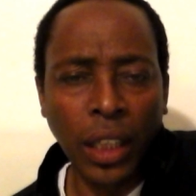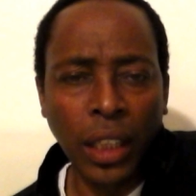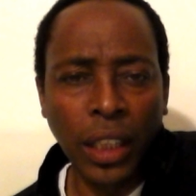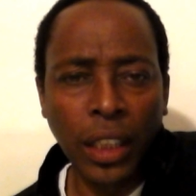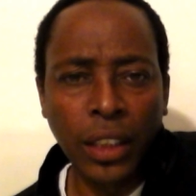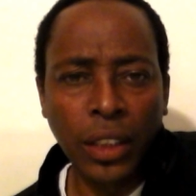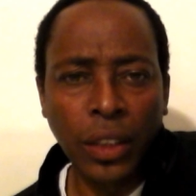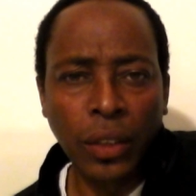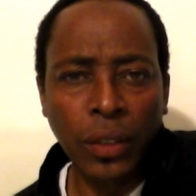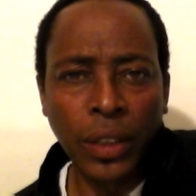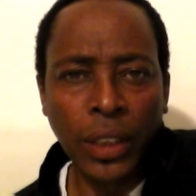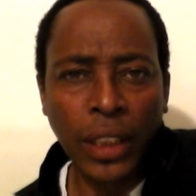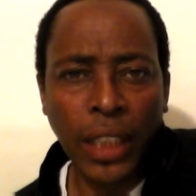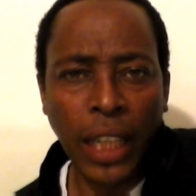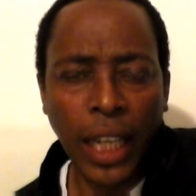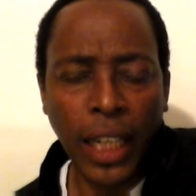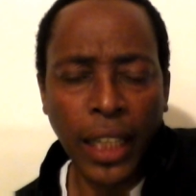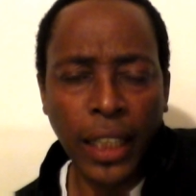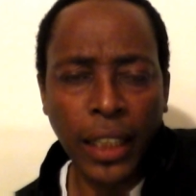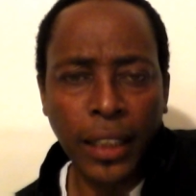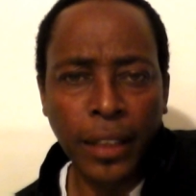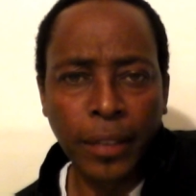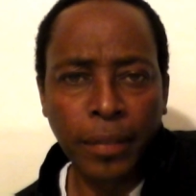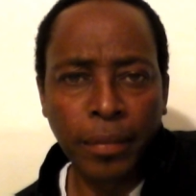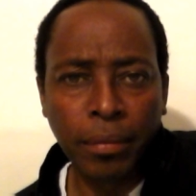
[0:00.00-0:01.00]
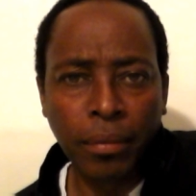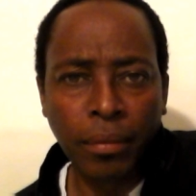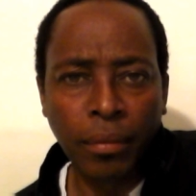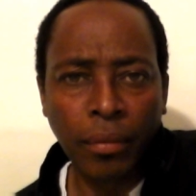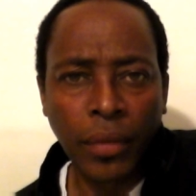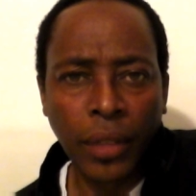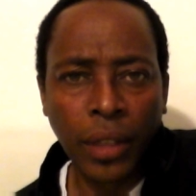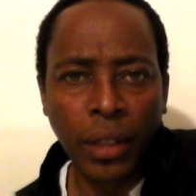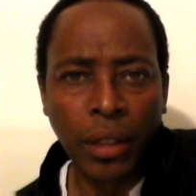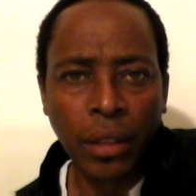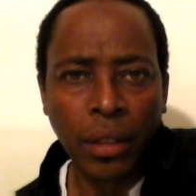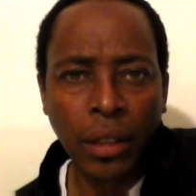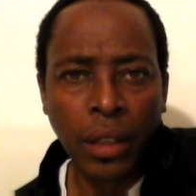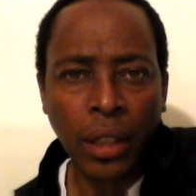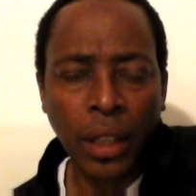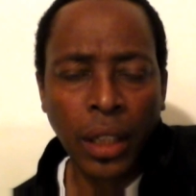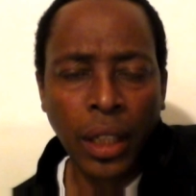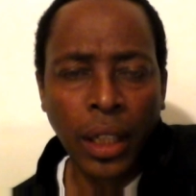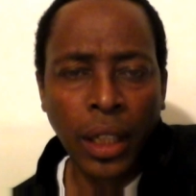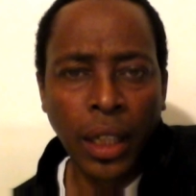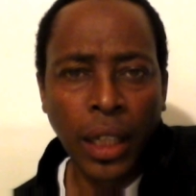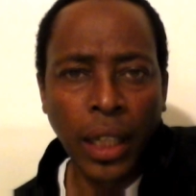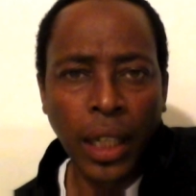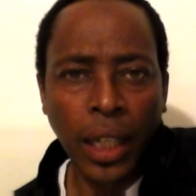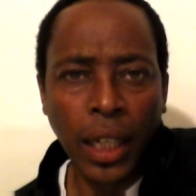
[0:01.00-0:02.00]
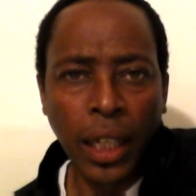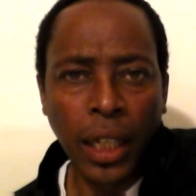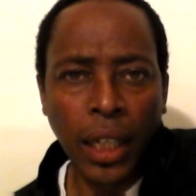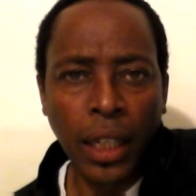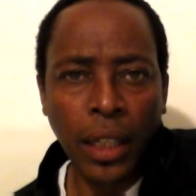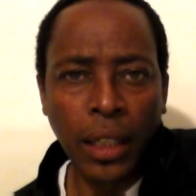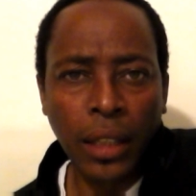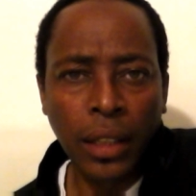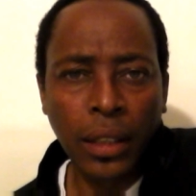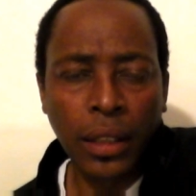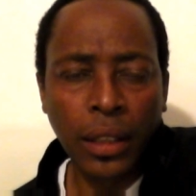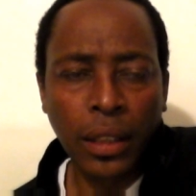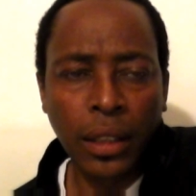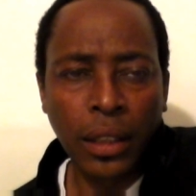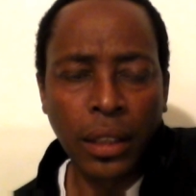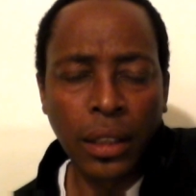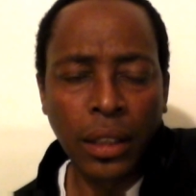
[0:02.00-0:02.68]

clicked on the name and